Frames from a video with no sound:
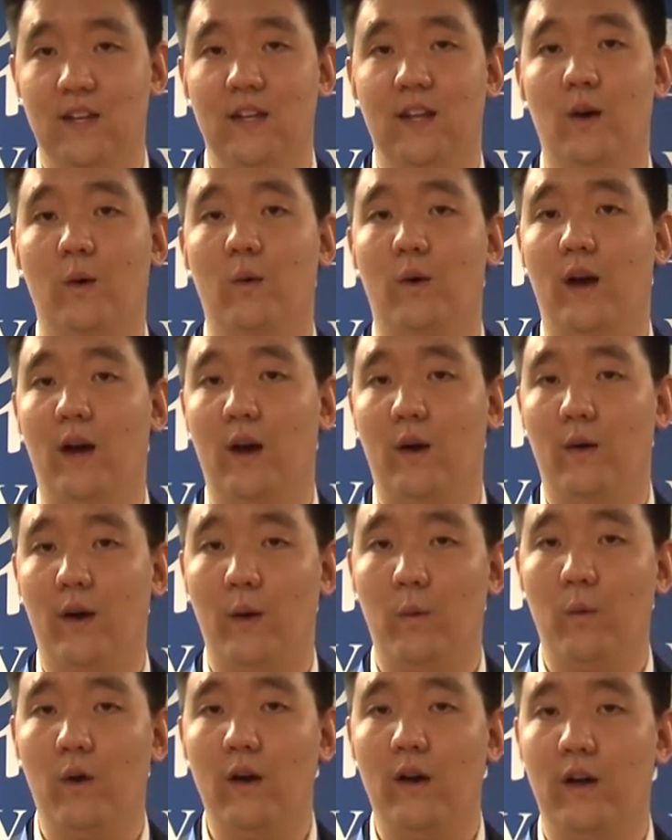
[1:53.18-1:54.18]
Now, how I
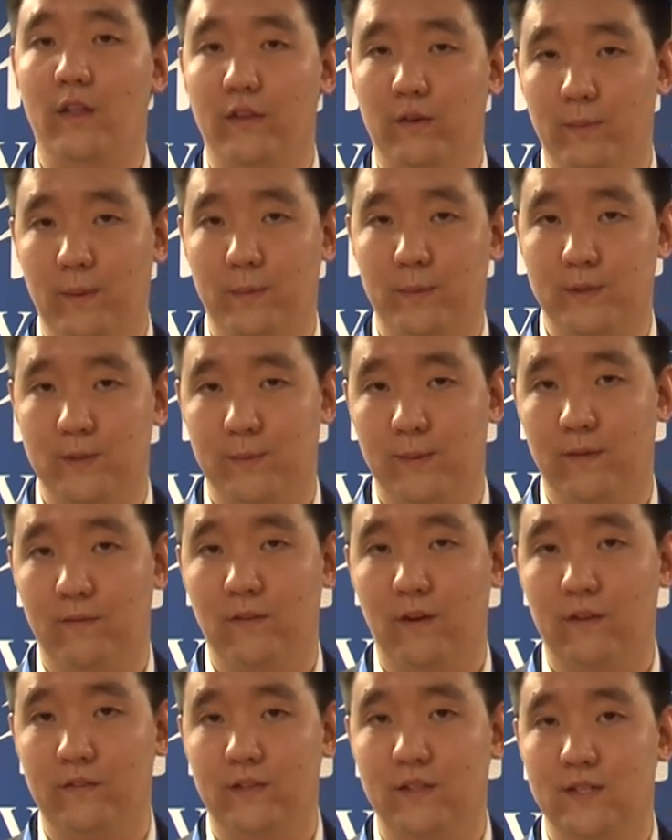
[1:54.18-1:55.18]
want other people to be
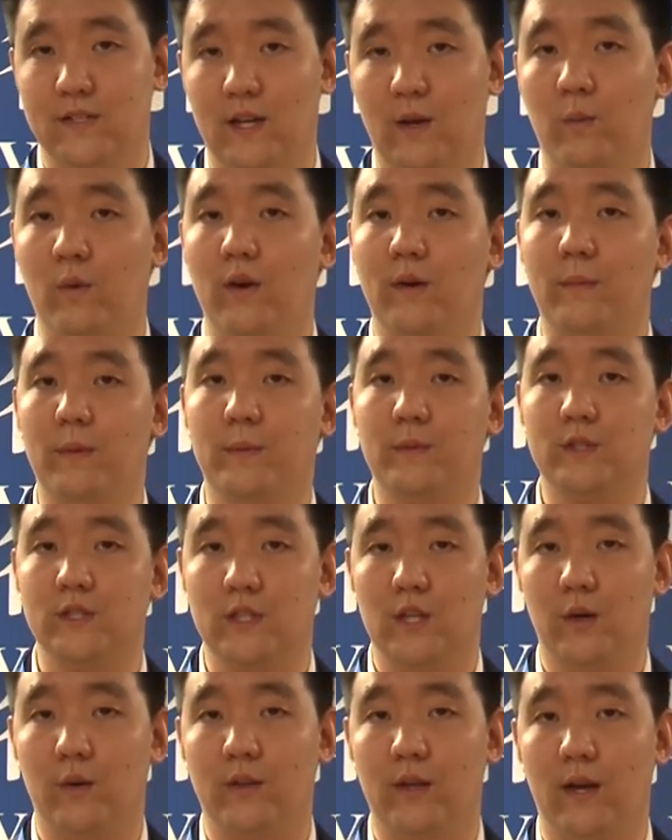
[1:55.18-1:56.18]
involved is I want people to
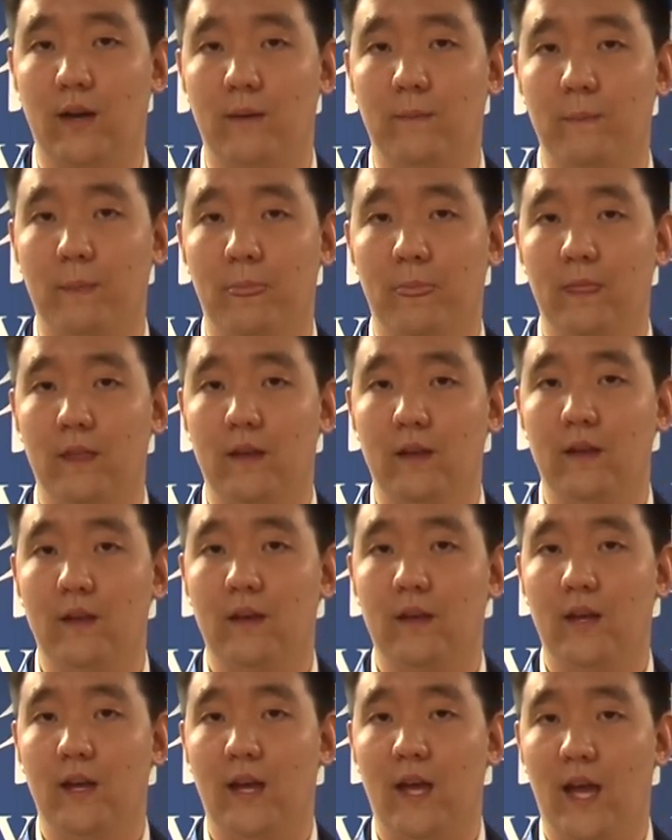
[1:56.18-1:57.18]
know that
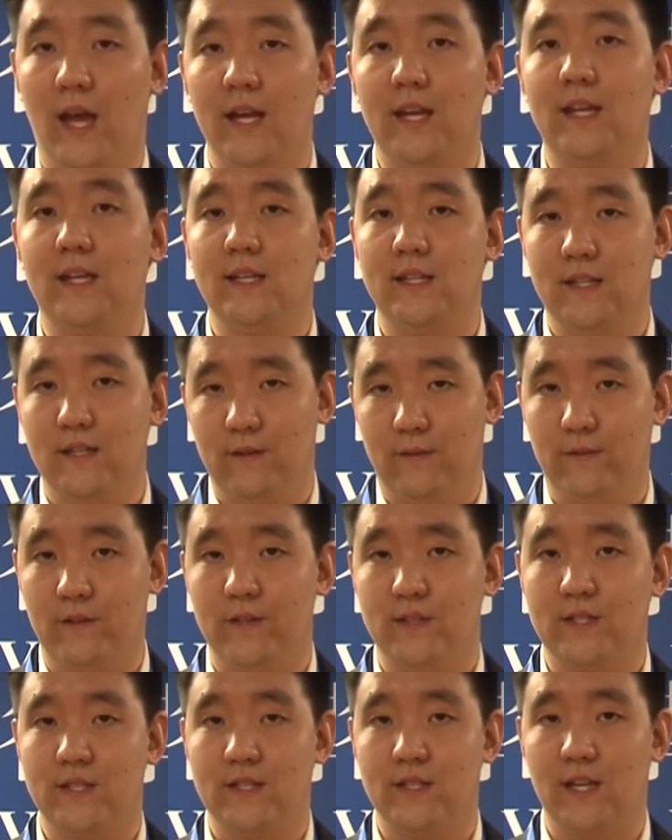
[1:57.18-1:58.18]
any
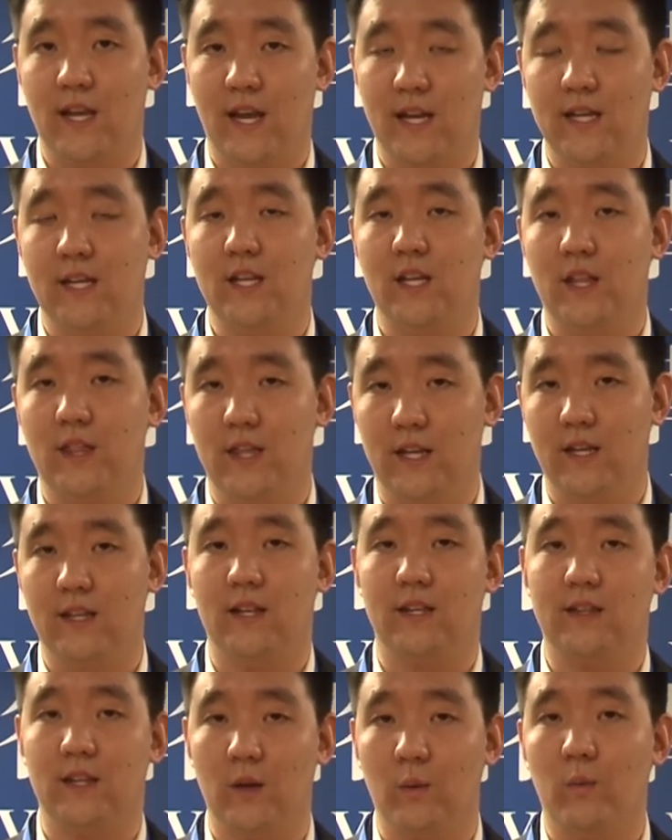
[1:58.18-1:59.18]
difference, anything
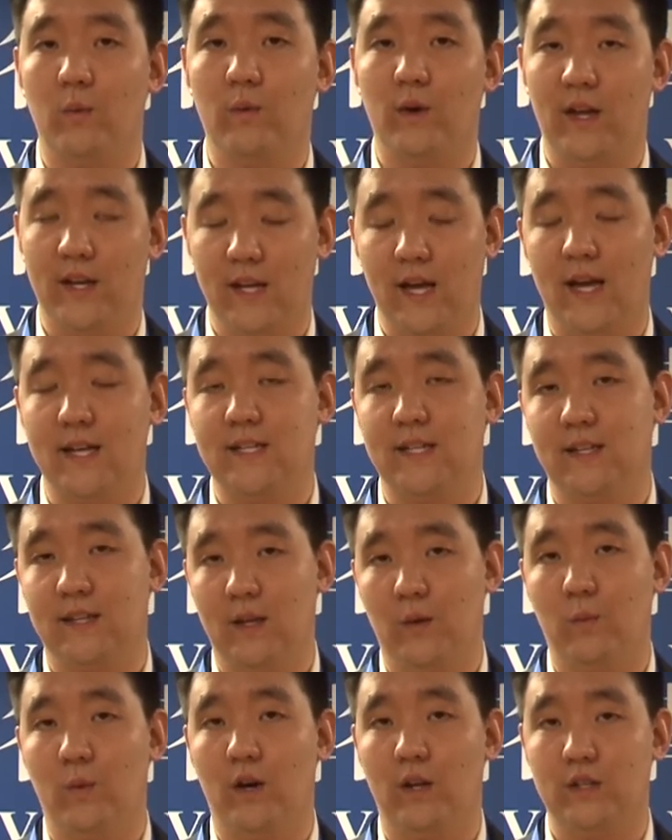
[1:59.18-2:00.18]
that they, any idea
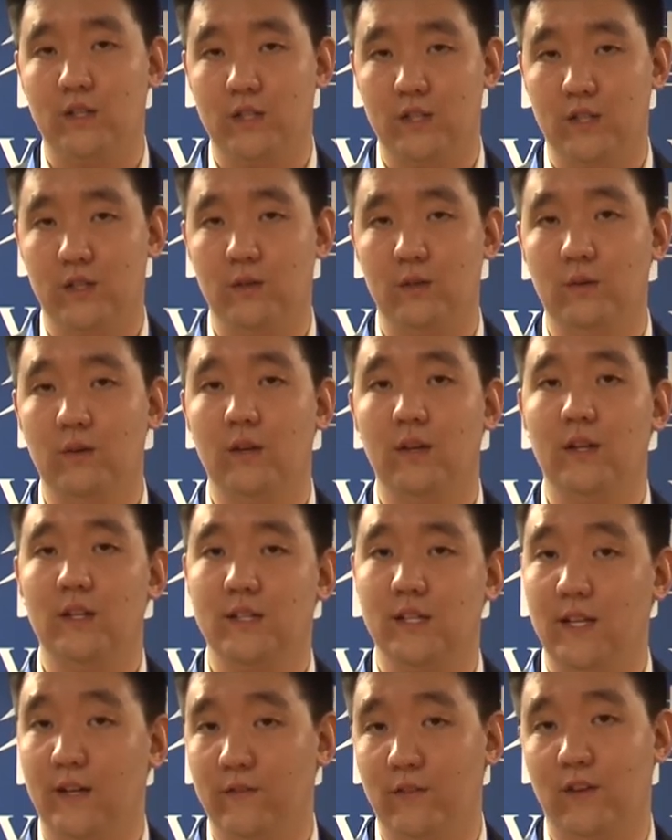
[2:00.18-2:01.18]
they want to do,
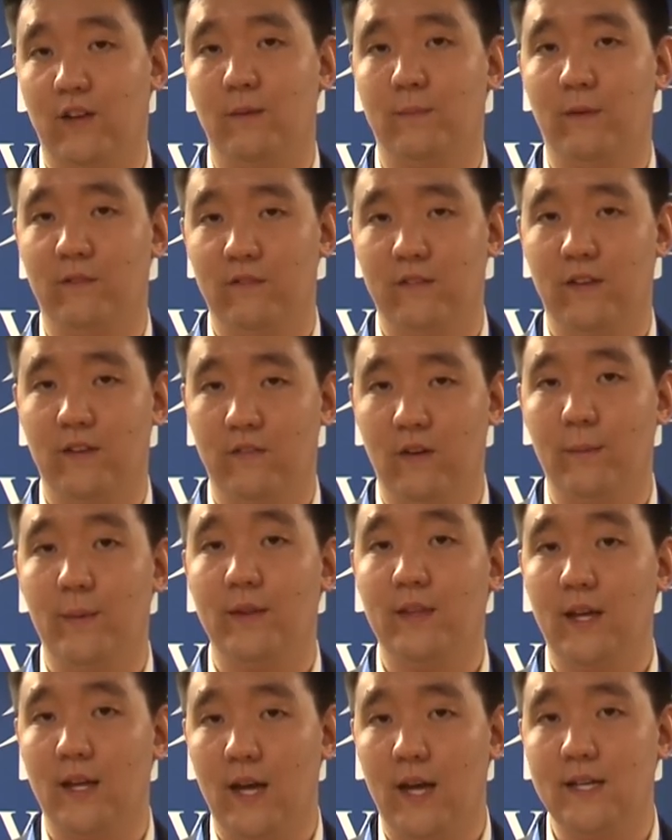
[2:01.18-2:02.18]
to never give, give up
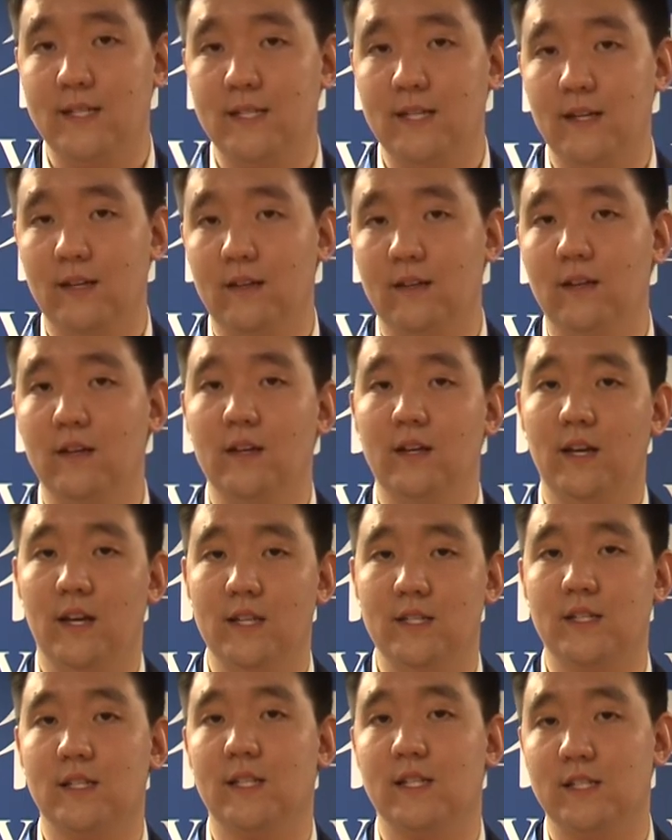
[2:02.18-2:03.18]
on that idea
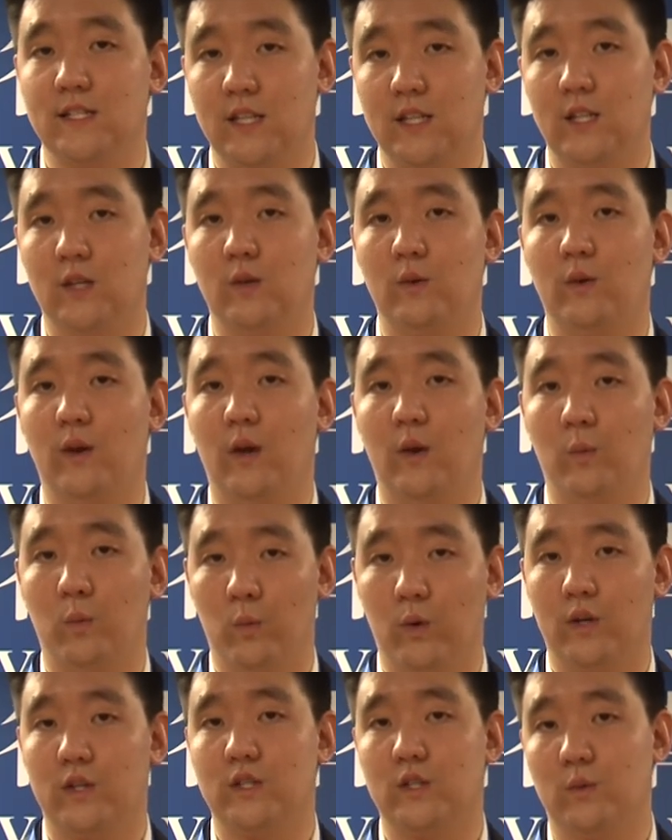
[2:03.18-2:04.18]
and to continue and
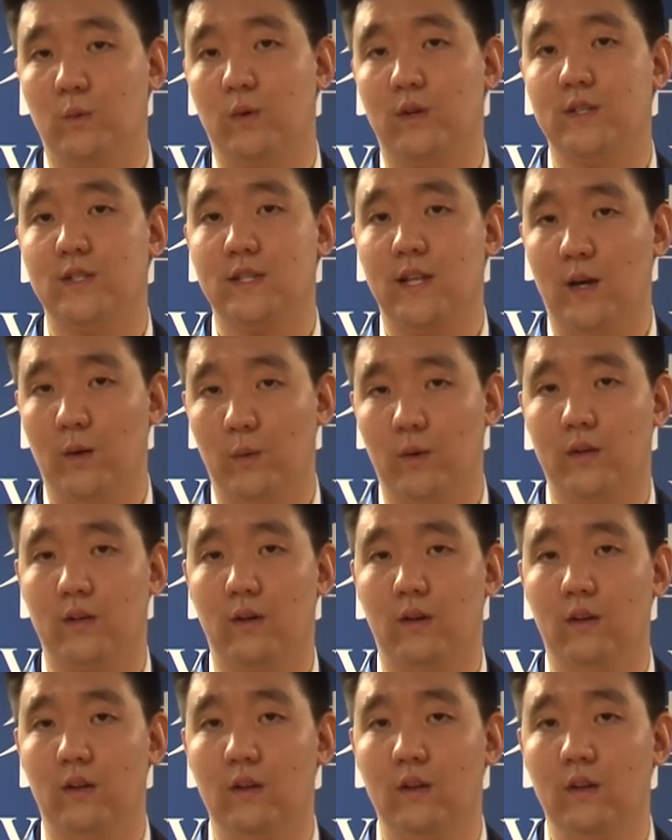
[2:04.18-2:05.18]
work towards that one
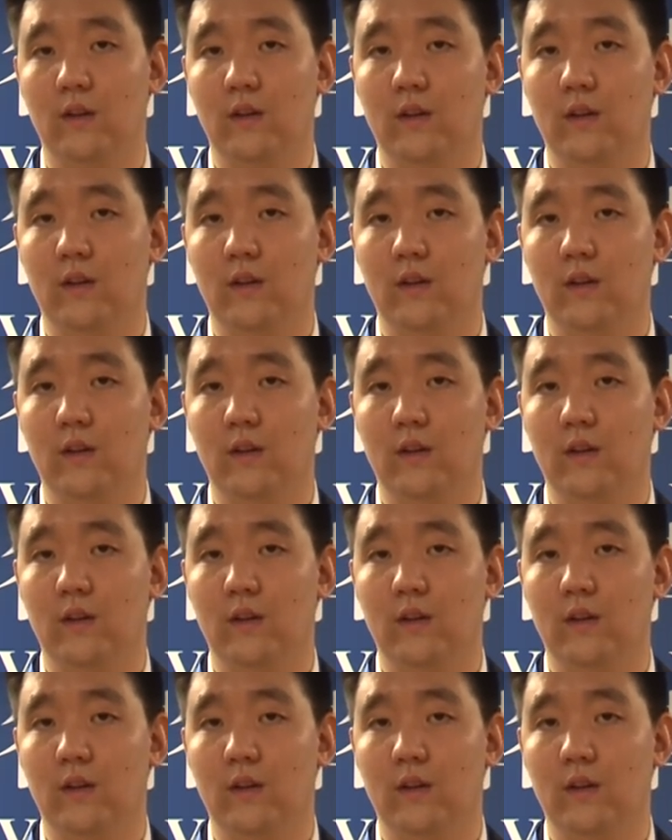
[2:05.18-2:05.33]
goal.